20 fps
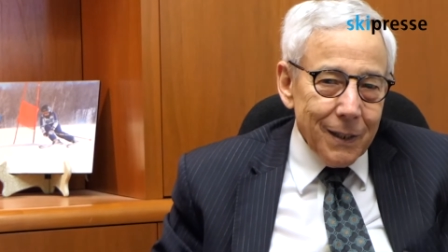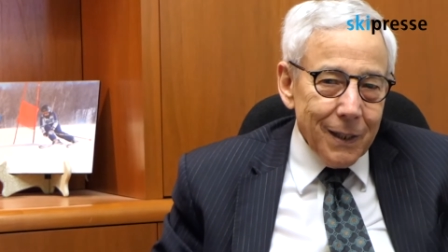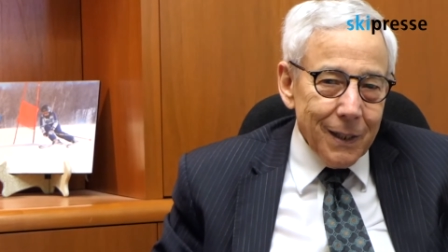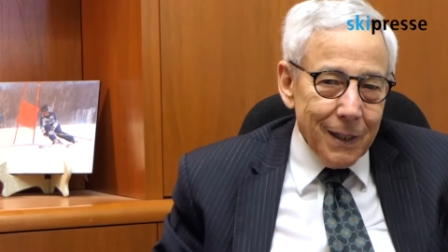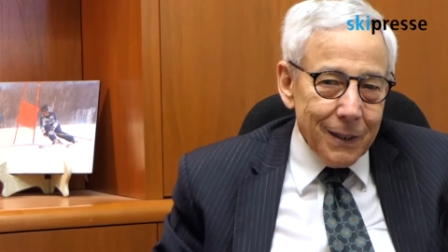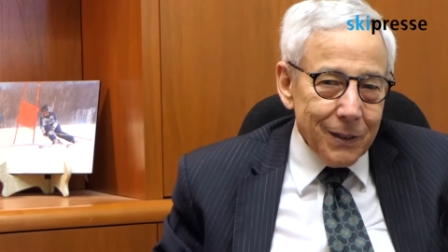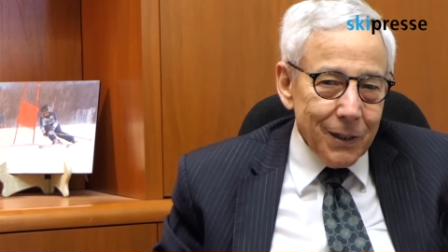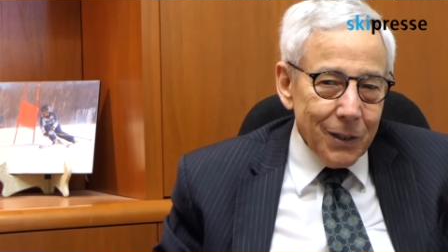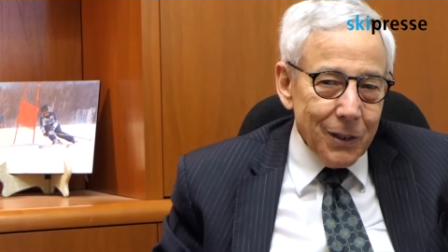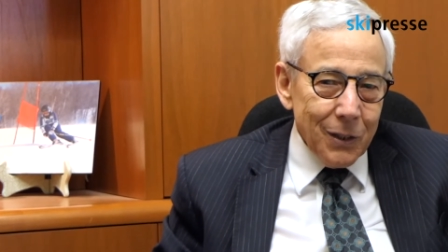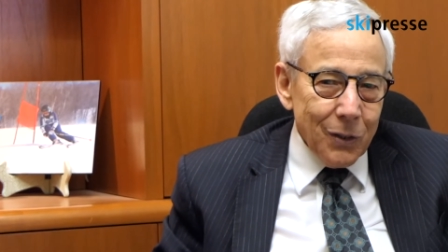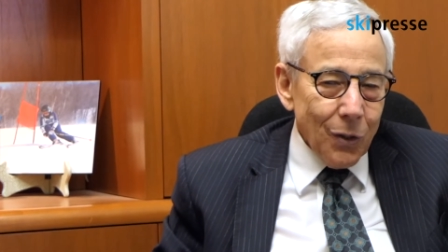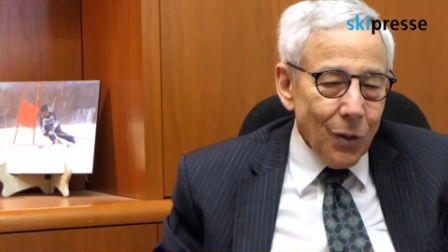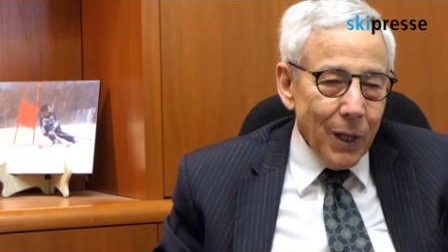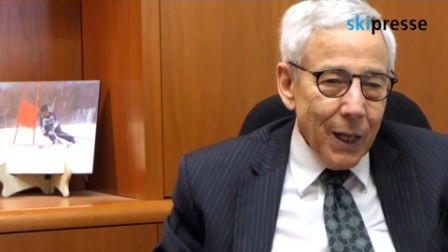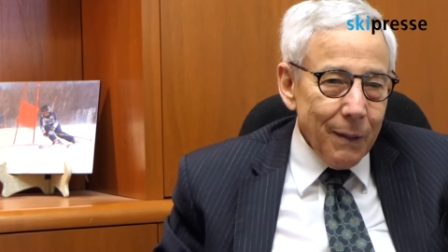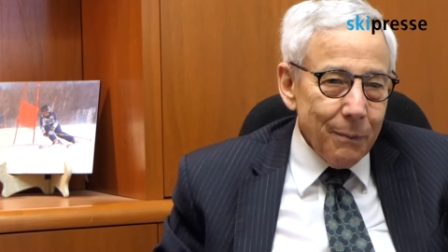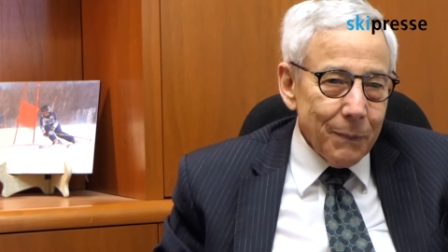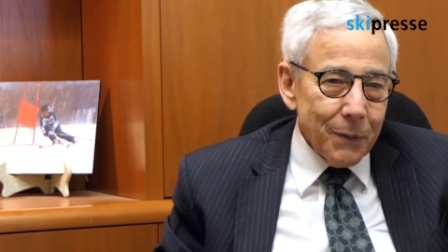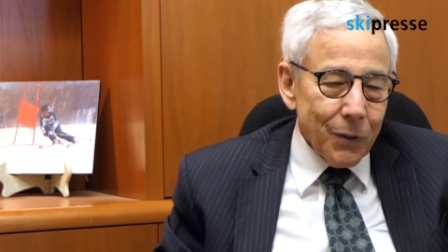I said, you don't
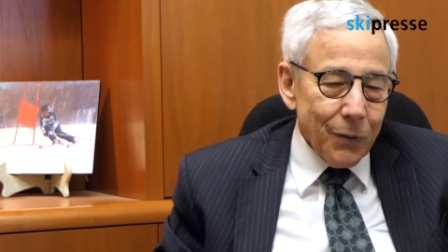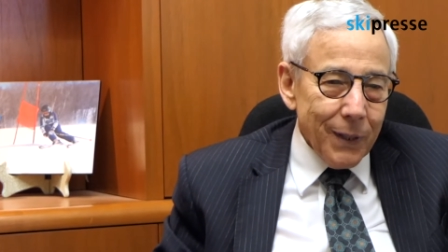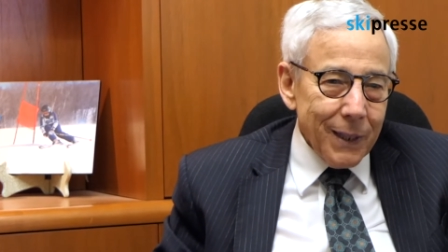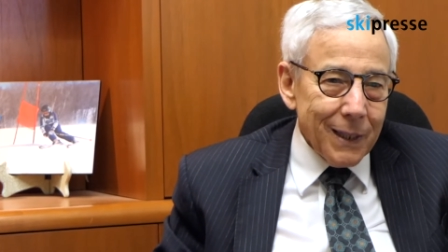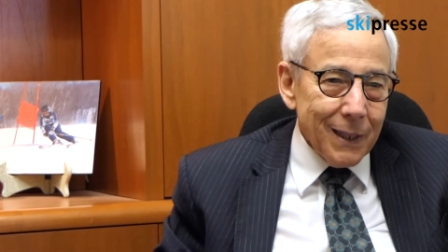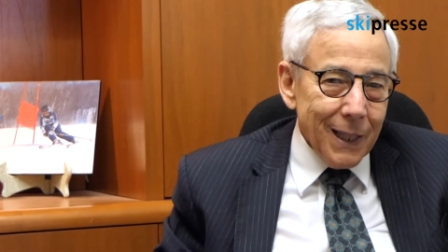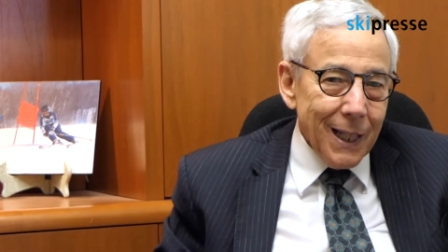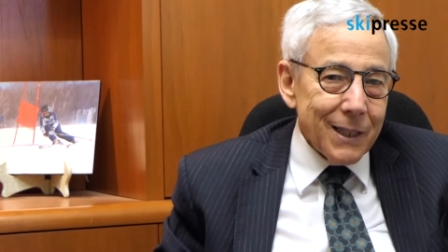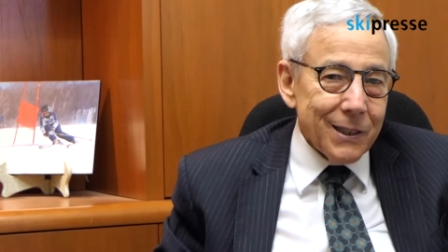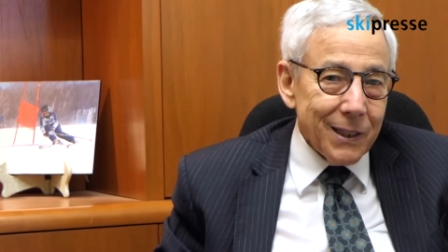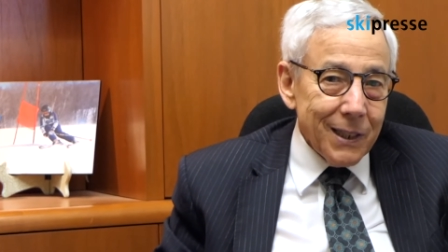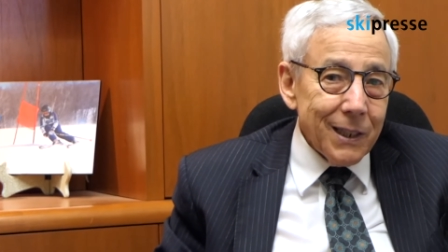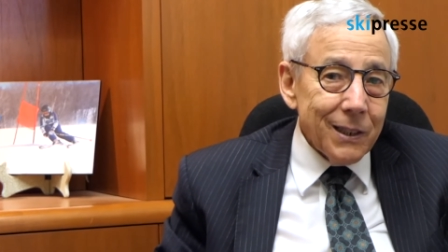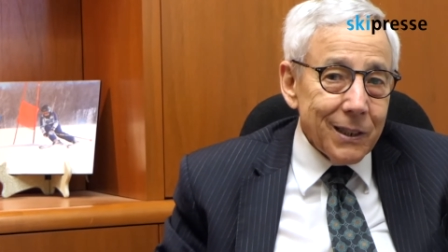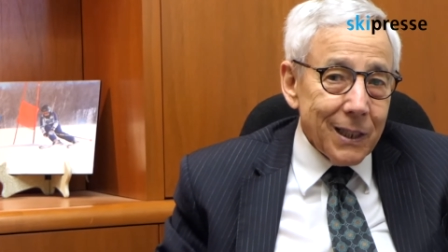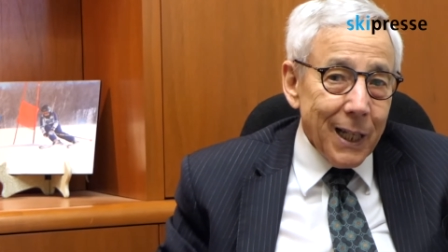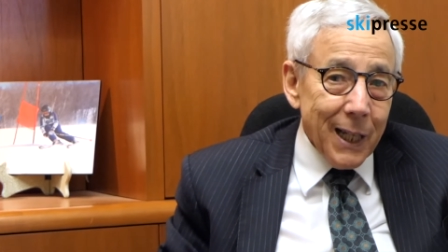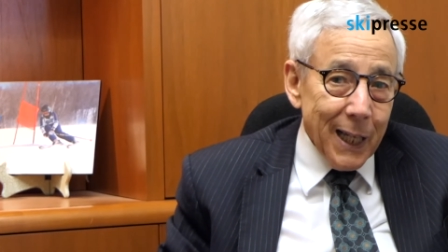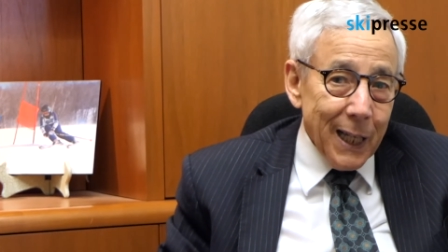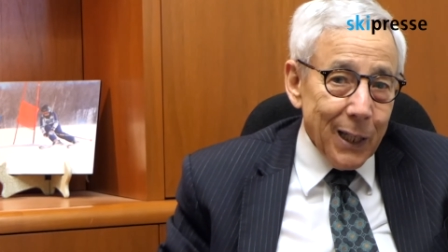have him in the right class. And this
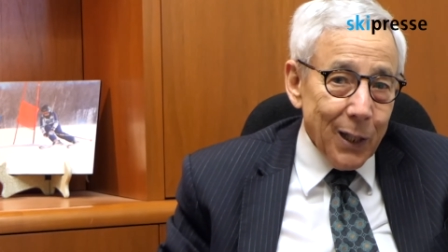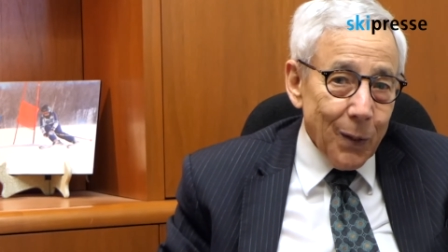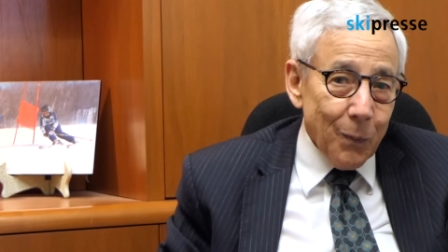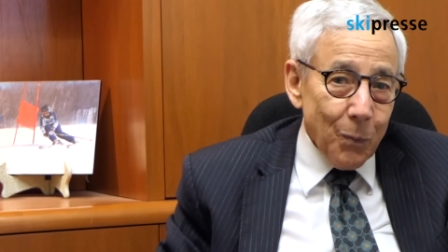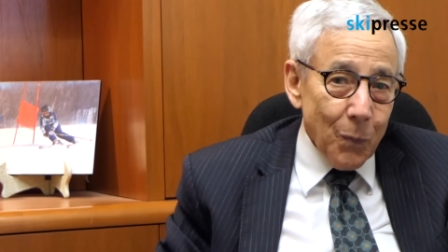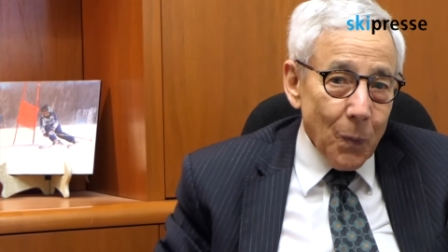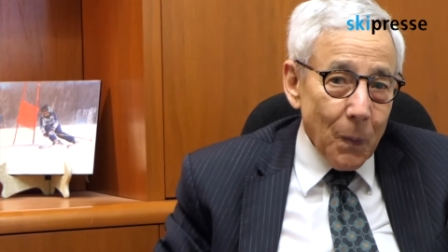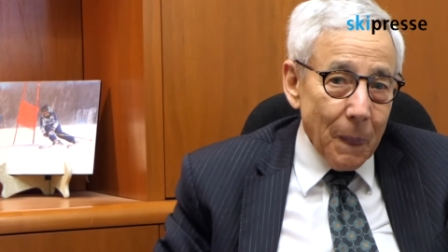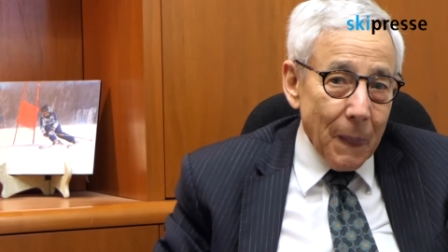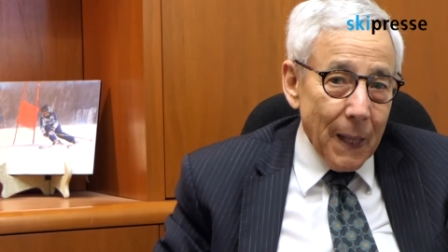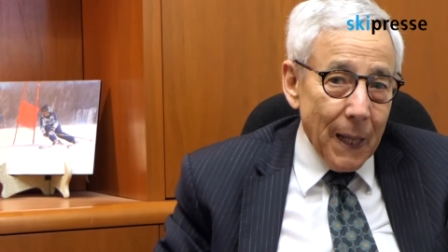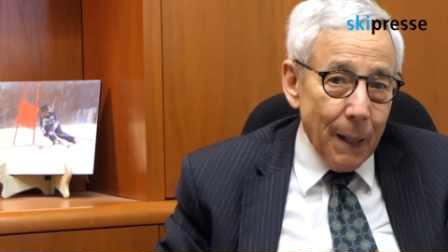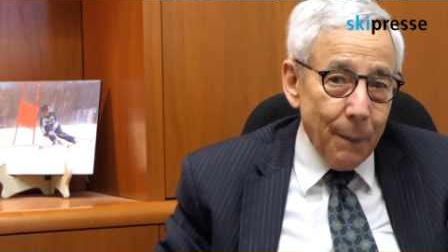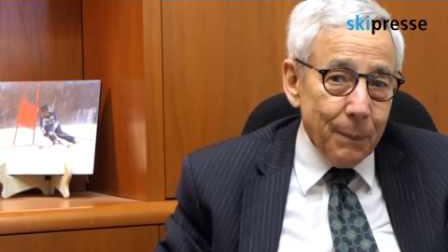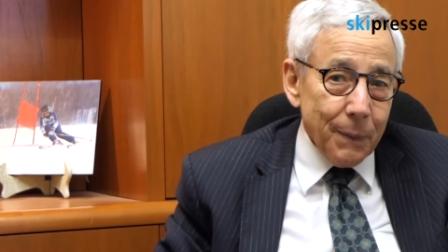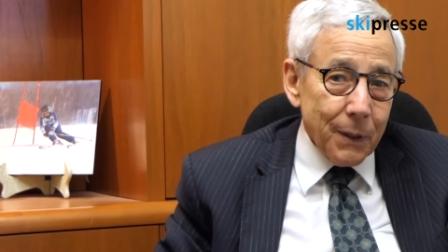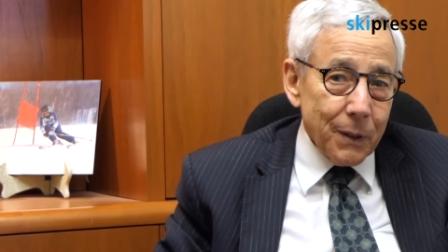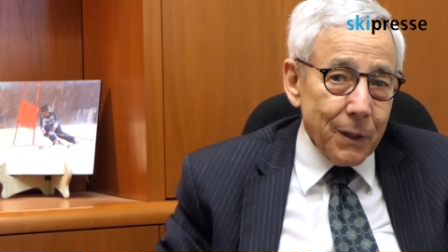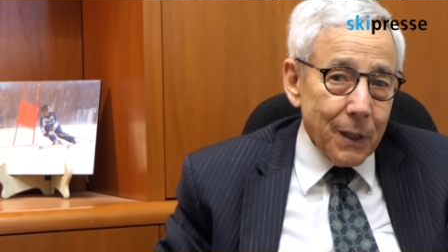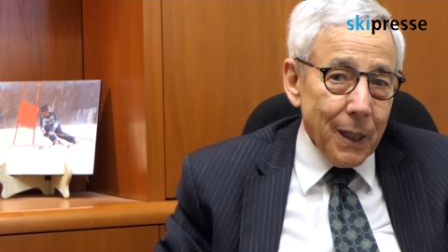guy, up at
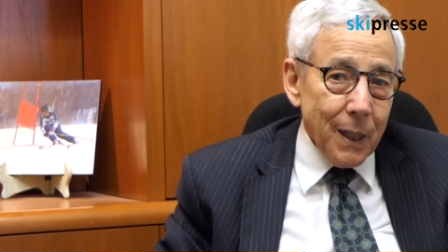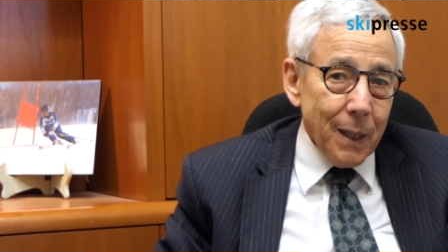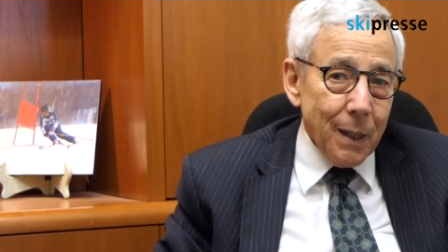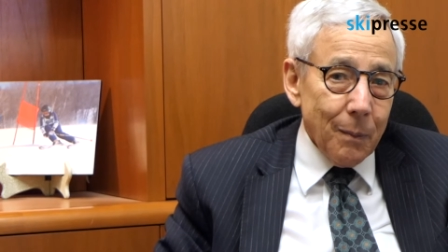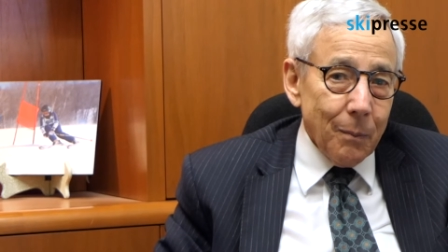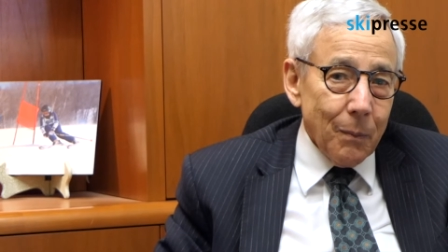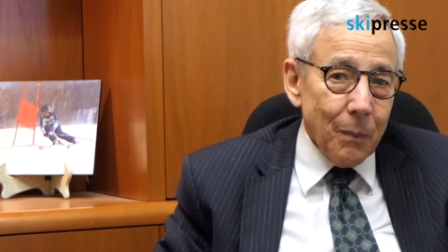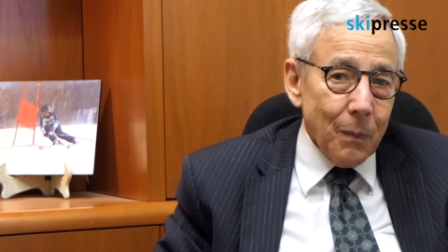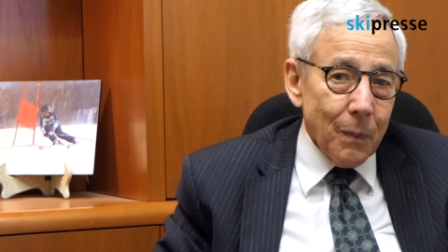the time,